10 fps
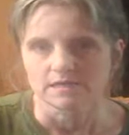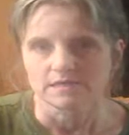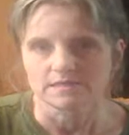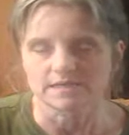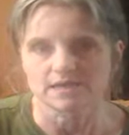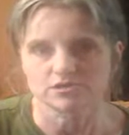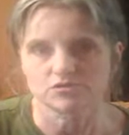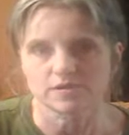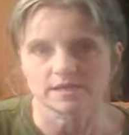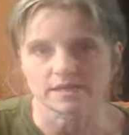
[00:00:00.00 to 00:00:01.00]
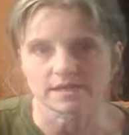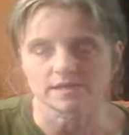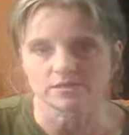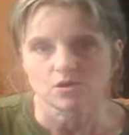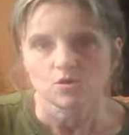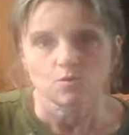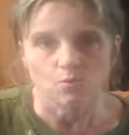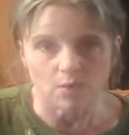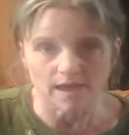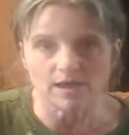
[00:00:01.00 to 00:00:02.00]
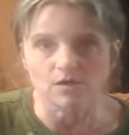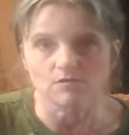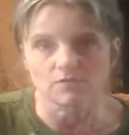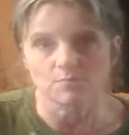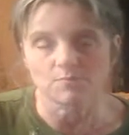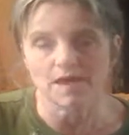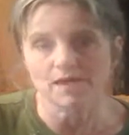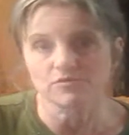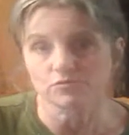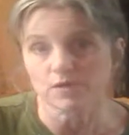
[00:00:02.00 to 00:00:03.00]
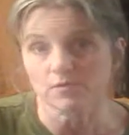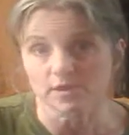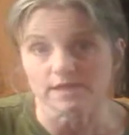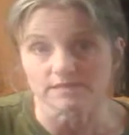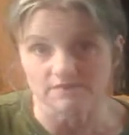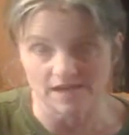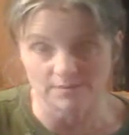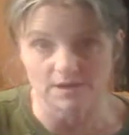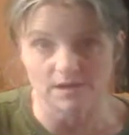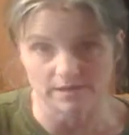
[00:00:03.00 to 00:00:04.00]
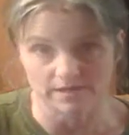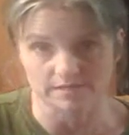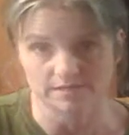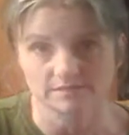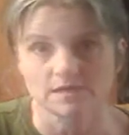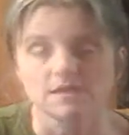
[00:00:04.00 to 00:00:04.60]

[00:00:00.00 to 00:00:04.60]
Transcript: says you can get well from about 3 weeks of antibiotics.